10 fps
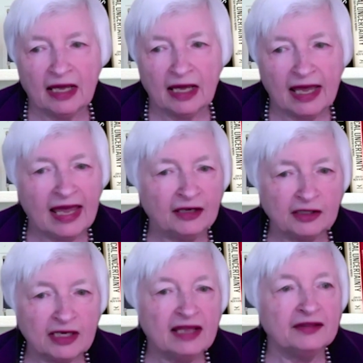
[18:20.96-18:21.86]
And
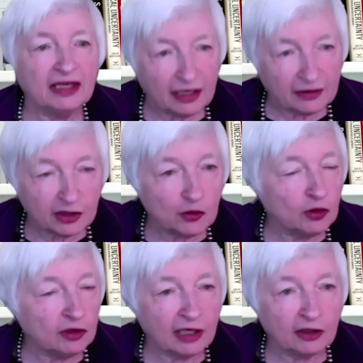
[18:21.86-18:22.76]
then I think we'll
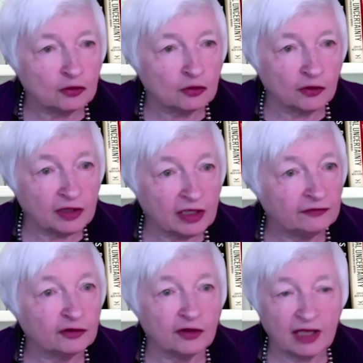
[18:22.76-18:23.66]
get growth
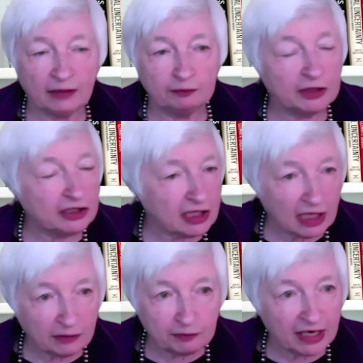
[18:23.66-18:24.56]
after that. But to
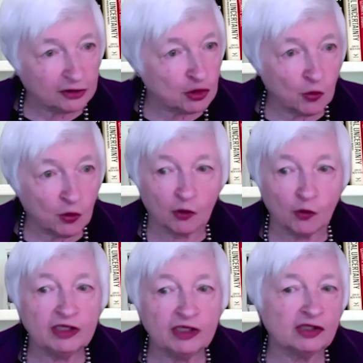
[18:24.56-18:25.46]
get back to where
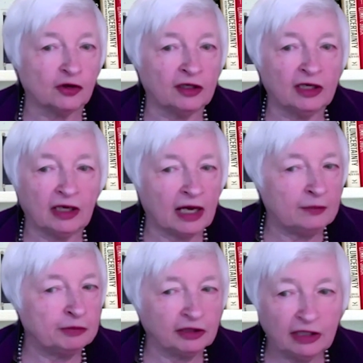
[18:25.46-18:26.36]
we started, I
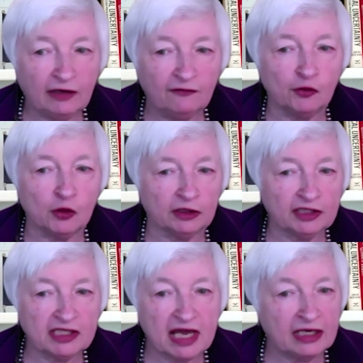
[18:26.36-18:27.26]
believe will
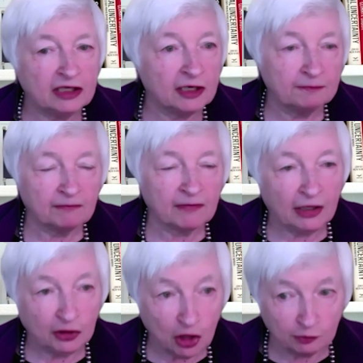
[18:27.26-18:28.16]
take a
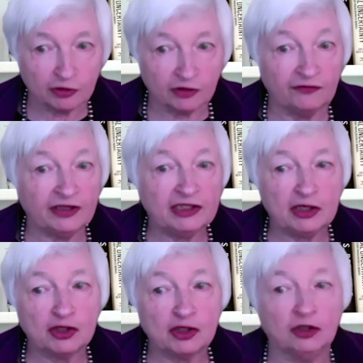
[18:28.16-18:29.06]
number of
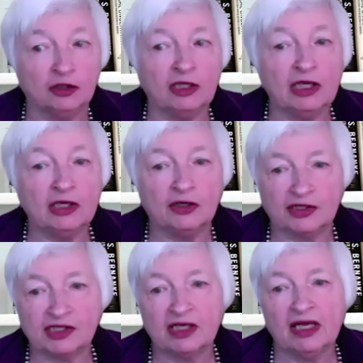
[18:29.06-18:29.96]
additional
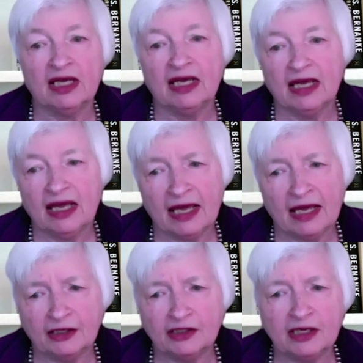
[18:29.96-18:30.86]
years.
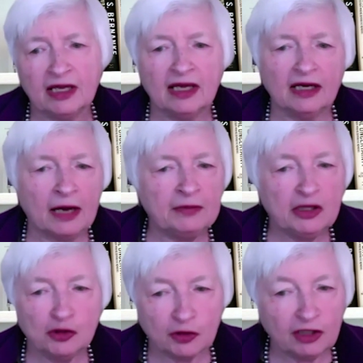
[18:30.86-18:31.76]
And I mean,
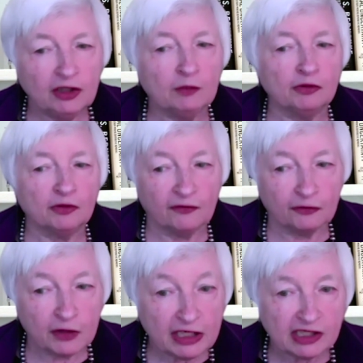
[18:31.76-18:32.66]
there are a number of
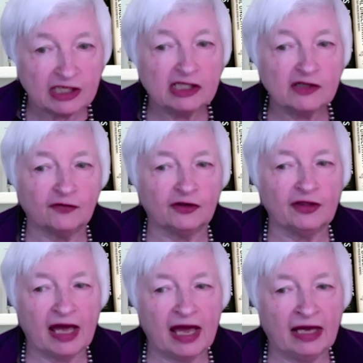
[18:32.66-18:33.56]
reasons for
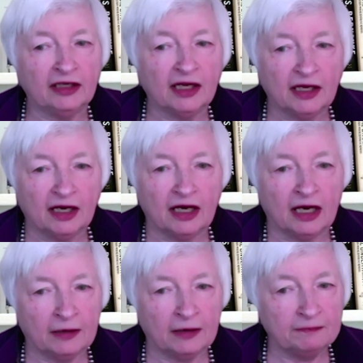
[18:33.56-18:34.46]
that.
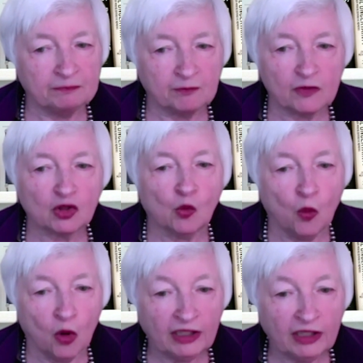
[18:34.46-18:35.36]
Um,
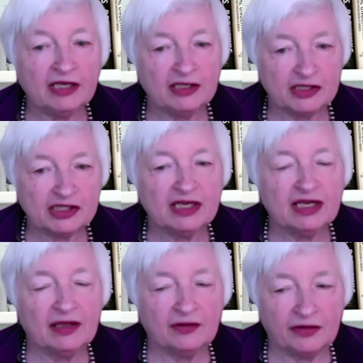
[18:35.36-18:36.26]
one is
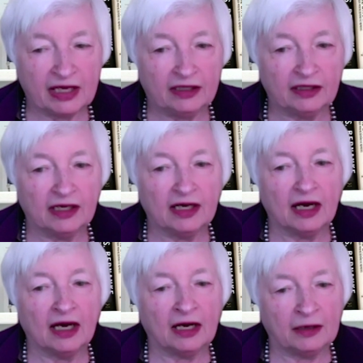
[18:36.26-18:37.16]
that
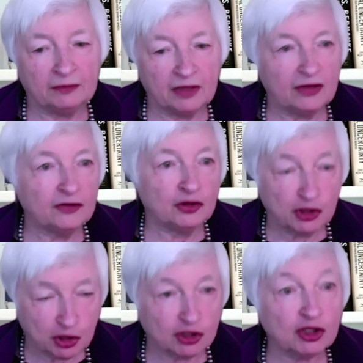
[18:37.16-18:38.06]
um, there's
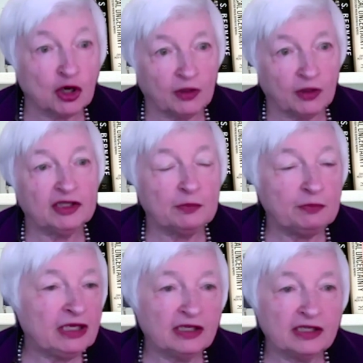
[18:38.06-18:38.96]
just going to
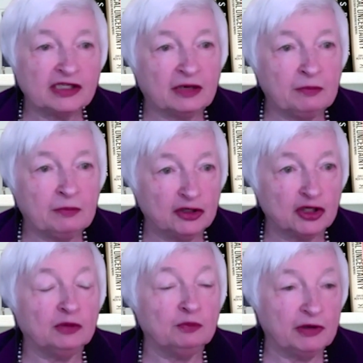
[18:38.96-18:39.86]
be, as I
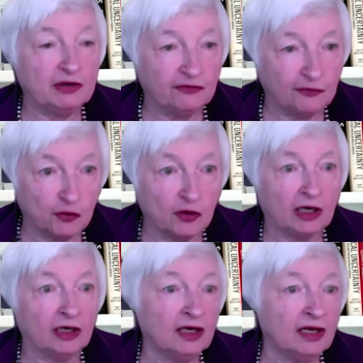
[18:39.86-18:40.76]
mentioned
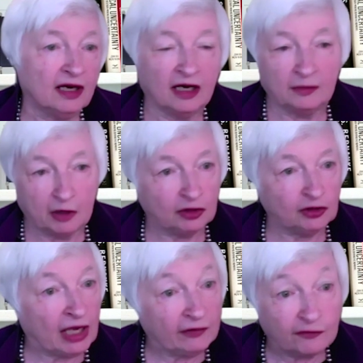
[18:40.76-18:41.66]
before, um, a
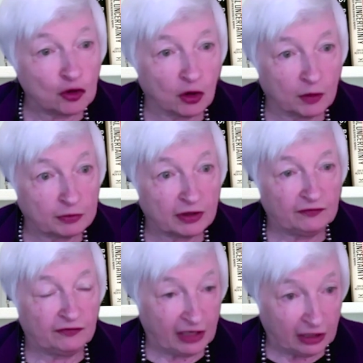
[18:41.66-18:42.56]
lot of corporate
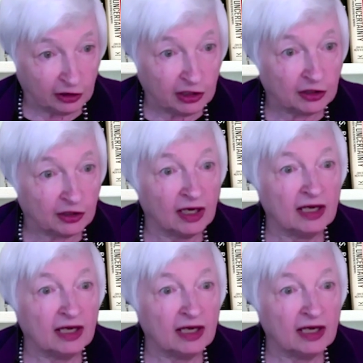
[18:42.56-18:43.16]
failure.